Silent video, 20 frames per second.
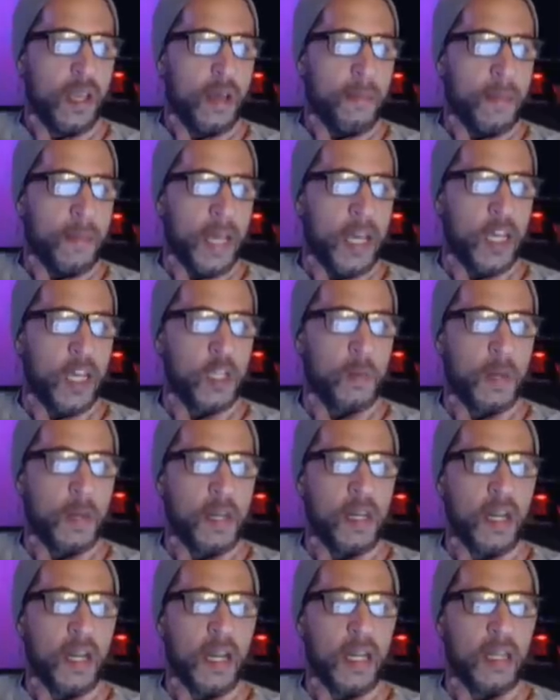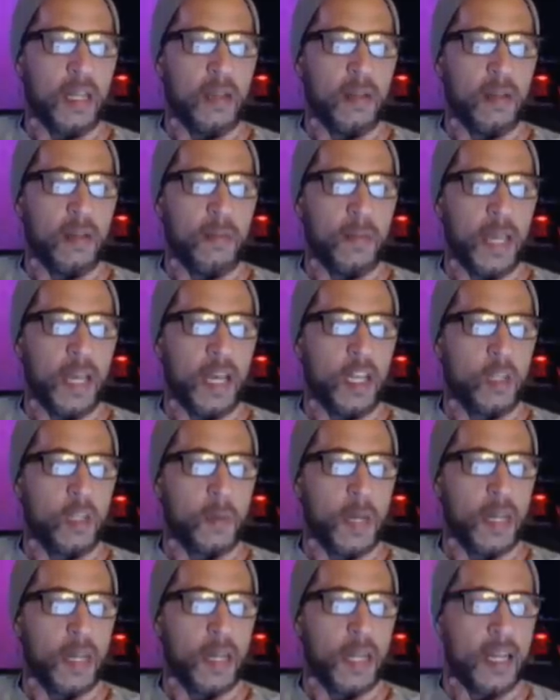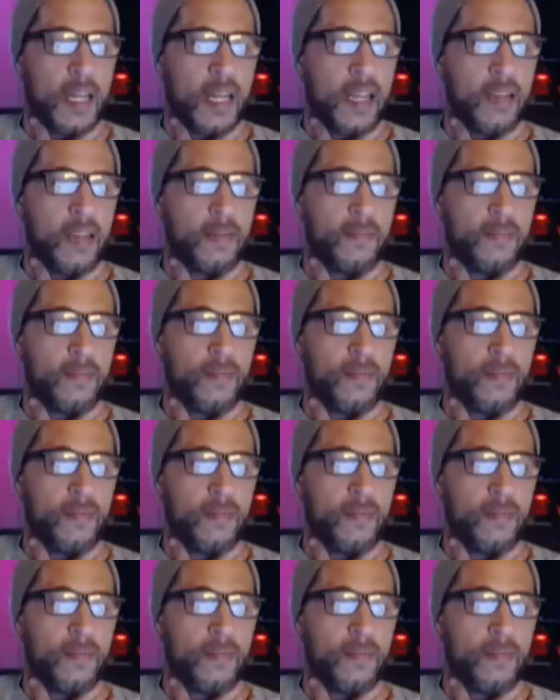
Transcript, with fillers: My husband and I, my husband and I,